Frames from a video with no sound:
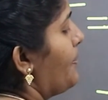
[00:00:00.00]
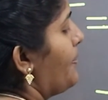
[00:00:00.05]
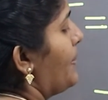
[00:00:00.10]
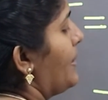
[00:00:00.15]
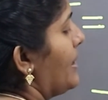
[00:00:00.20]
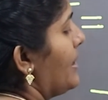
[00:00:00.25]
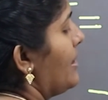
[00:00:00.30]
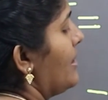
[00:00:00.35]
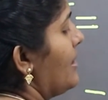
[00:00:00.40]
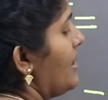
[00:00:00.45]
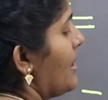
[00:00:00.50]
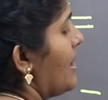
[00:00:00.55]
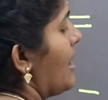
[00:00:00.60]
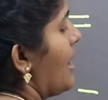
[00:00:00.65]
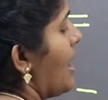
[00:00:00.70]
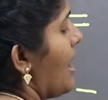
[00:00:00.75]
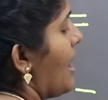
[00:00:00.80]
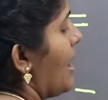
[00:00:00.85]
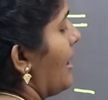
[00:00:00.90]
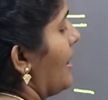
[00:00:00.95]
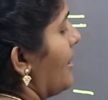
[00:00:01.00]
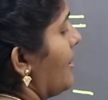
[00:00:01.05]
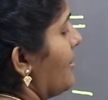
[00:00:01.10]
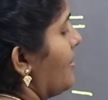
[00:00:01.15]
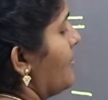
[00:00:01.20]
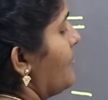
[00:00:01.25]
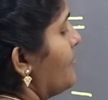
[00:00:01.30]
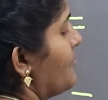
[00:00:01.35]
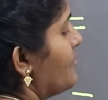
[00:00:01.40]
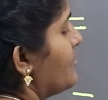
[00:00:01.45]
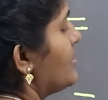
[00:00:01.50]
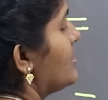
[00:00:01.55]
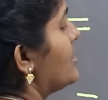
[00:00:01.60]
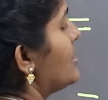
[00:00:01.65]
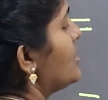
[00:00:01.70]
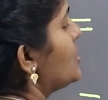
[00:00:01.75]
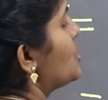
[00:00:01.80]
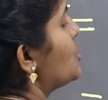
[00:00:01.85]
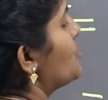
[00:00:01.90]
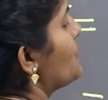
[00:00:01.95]
per hour. This
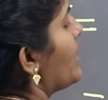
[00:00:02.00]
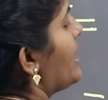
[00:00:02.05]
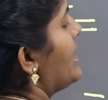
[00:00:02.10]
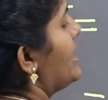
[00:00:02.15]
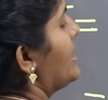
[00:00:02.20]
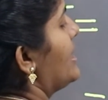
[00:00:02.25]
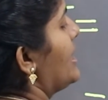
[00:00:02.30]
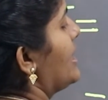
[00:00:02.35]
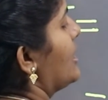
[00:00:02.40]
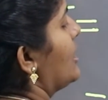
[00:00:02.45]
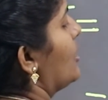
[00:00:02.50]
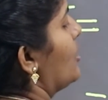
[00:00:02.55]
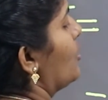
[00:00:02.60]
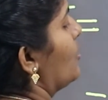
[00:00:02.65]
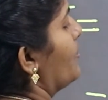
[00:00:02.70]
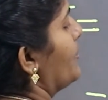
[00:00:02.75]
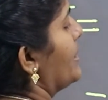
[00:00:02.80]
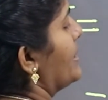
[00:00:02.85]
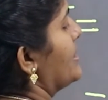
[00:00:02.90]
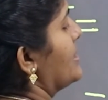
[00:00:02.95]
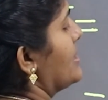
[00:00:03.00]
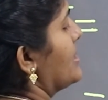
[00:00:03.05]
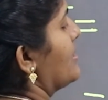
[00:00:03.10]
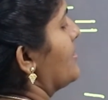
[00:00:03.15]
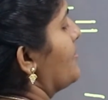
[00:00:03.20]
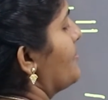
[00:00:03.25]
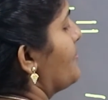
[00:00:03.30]
is 20 km.